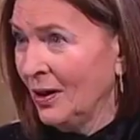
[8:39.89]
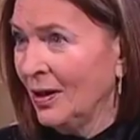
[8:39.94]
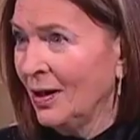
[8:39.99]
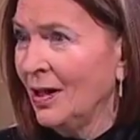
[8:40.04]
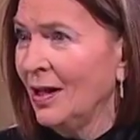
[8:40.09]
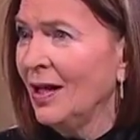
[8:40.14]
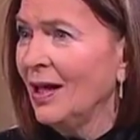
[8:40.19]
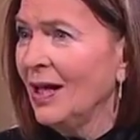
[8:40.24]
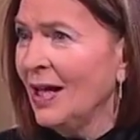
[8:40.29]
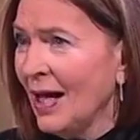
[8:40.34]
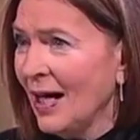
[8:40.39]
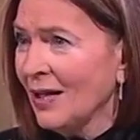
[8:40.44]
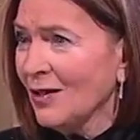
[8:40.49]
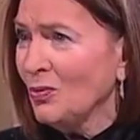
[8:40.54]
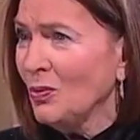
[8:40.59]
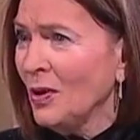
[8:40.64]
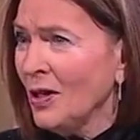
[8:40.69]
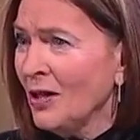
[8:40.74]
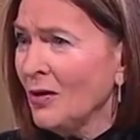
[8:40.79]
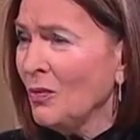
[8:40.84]
right.
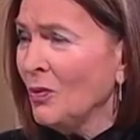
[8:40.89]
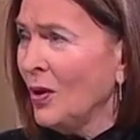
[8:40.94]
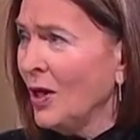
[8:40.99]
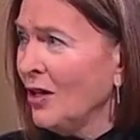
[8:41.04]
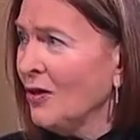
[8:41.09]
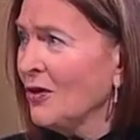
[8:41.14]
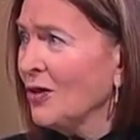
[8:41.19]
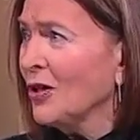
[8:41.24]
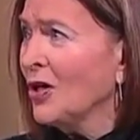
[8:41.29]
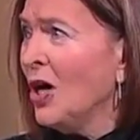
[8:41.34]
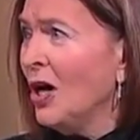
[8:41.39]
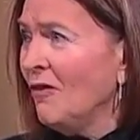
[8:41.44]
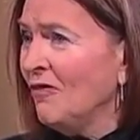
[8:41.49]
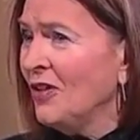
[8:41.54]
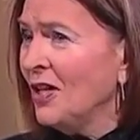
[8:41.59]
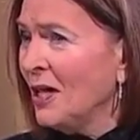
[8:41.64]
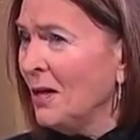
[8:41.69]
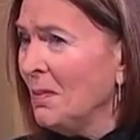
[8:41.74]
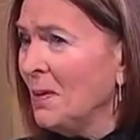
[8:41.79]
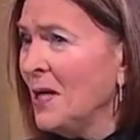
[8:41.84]
Yes. What, what other
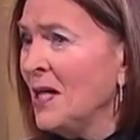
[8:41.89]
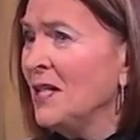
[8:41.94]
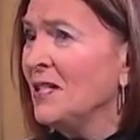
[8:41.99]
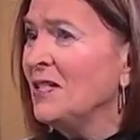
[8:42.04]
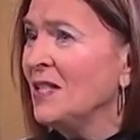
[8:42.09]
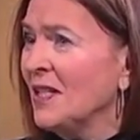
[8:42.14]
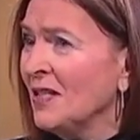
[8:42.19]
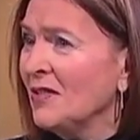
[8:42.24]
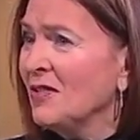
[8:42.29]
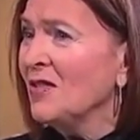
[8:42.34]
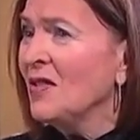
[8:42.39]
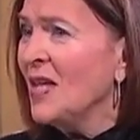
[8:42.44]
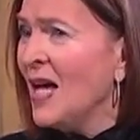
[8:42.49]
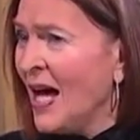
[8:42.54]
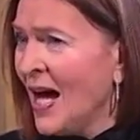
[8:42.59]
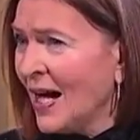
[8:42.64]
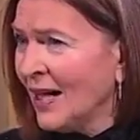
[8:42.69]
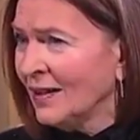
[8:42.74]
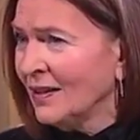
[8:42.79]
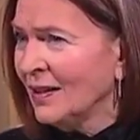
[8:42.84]
coffee company does
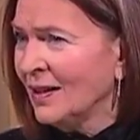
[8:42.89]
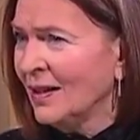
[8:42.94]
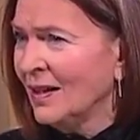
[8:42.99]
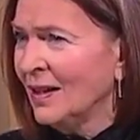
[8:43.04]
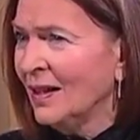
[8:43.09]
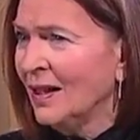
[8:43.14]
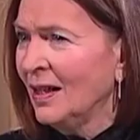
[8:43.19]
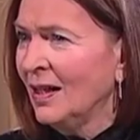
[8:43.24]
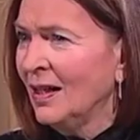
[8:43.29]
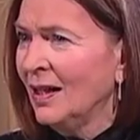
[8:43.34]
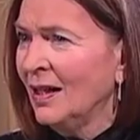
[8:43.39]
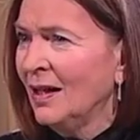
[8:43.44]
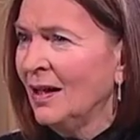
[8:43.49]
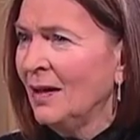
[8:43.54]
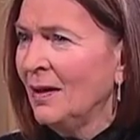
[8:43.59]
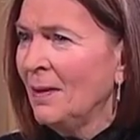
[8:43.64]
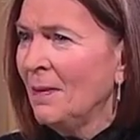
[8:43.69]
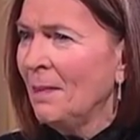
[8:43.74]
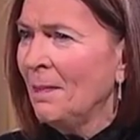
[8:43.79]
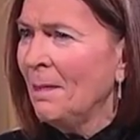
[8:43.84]
that? That was amazing.
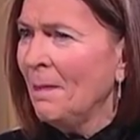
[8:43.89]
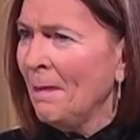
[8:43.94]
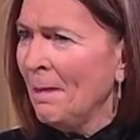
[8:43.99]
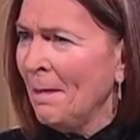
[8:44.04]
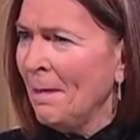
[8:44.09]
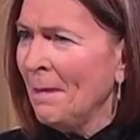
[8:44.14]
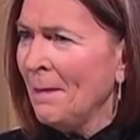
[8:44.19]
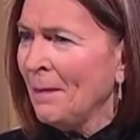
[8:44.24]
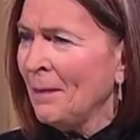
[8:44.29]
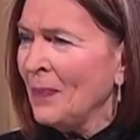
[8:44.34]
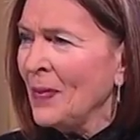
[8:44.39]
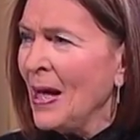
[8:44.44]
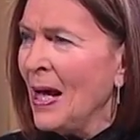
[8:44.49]
Mm-hmm.